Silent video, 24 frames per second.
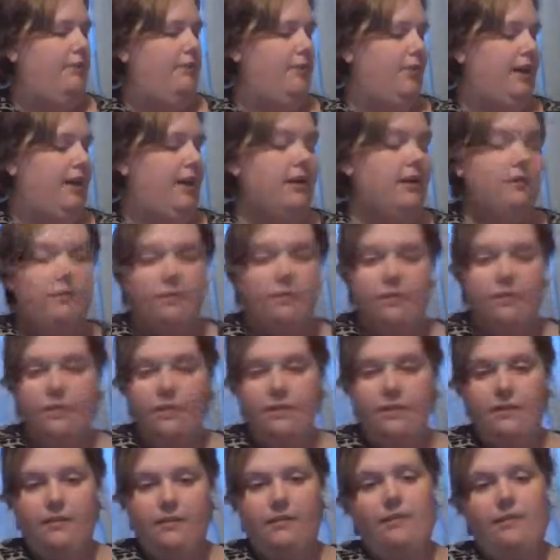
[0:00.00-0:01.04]
your
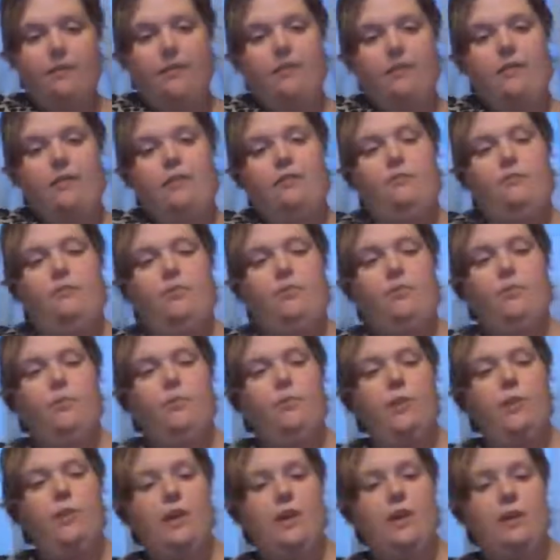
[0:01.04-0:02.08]
history sentence for the
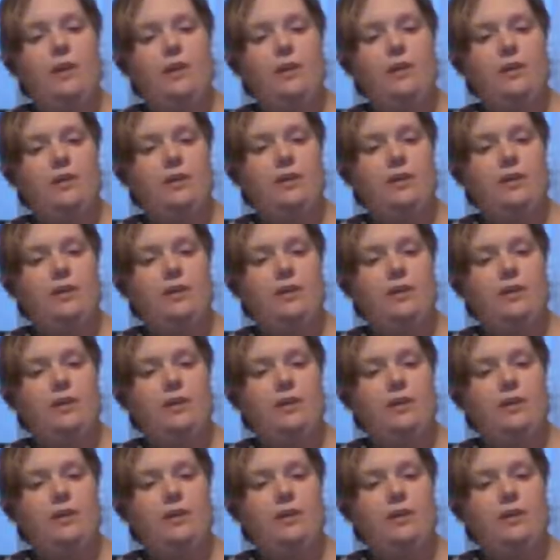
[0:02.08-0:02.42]
week.